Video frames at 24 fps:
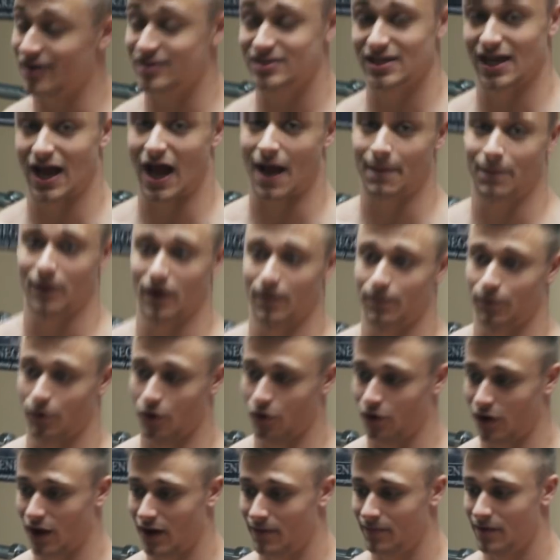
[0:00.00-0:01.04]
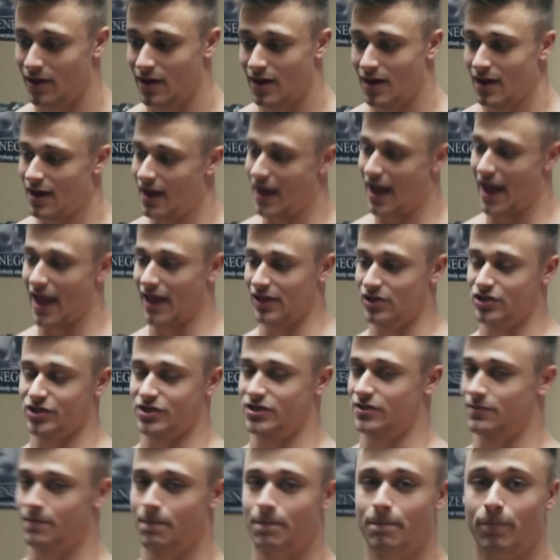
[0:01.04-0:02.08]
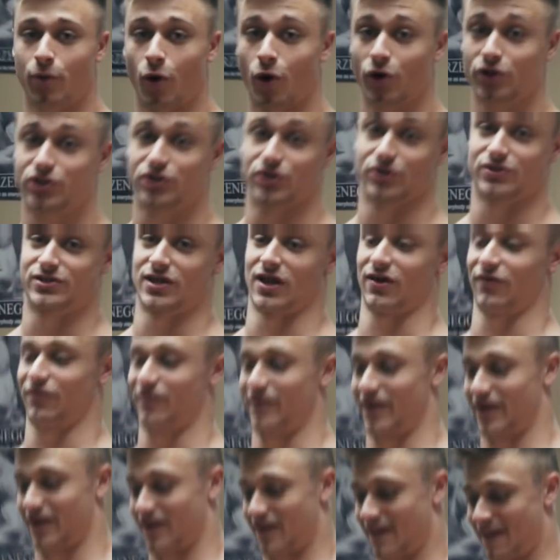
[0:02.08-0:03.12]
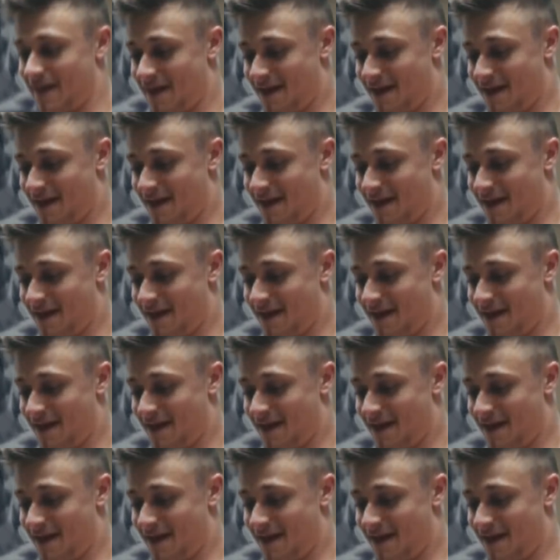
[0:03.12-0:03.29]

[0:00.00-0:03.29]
Honestly, hop on a program and just push yourself, man.